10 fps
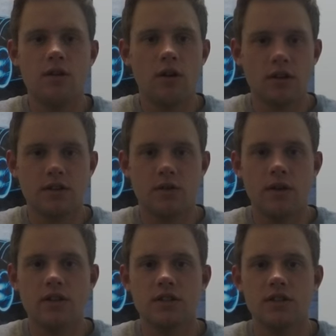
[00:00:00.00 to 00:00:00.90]
hard
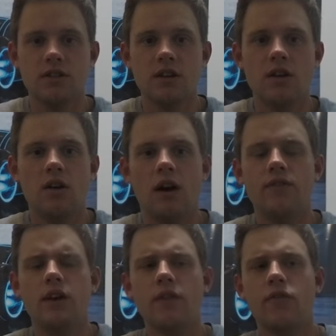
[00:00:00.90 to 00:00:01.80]
accelerations. I've
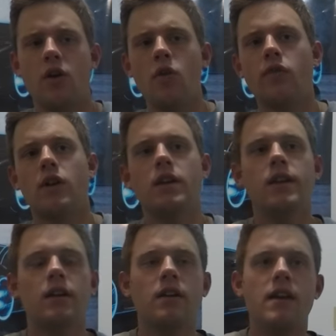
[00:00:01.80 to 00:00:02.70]
done it for over a
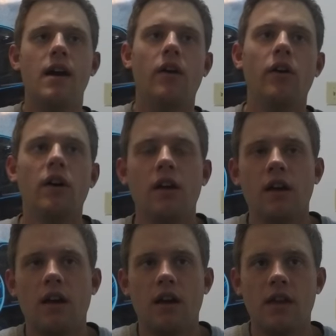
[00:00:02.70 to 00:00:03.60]
year now,
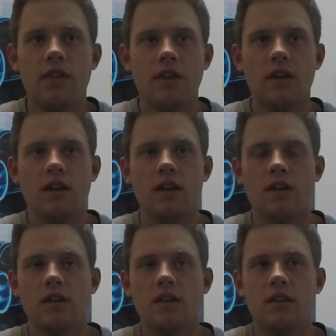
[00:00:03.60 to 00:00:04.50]
and I think
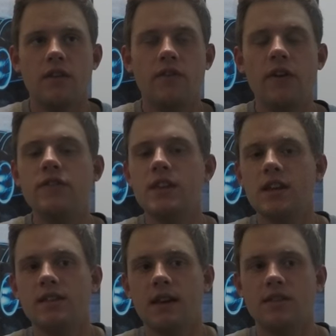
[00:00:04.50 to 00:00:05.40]
in
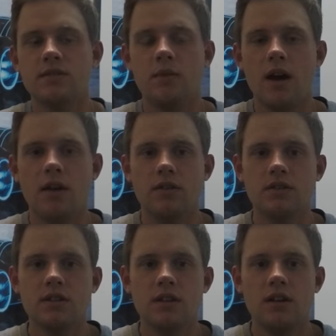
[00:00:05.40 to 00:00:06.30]
15,000
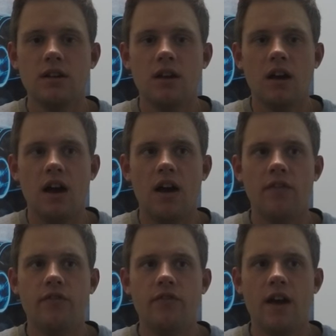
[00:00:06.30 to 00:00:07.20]
miles
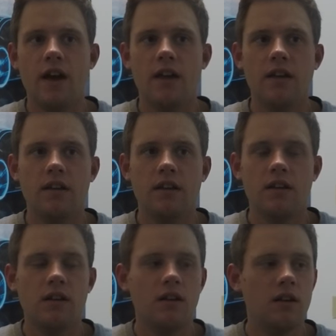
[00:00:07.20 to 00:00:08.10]
I've had,
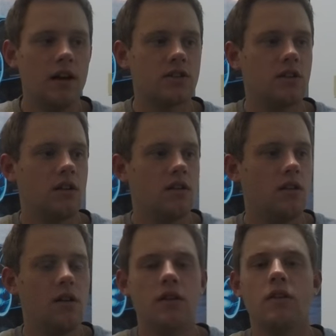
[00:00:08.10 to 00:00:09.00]
actually,
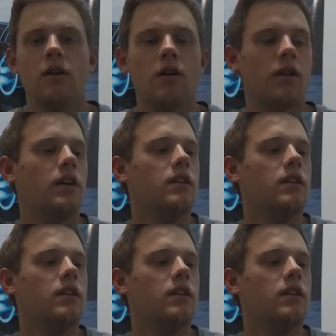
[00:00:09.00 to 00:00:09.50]
I know, okay,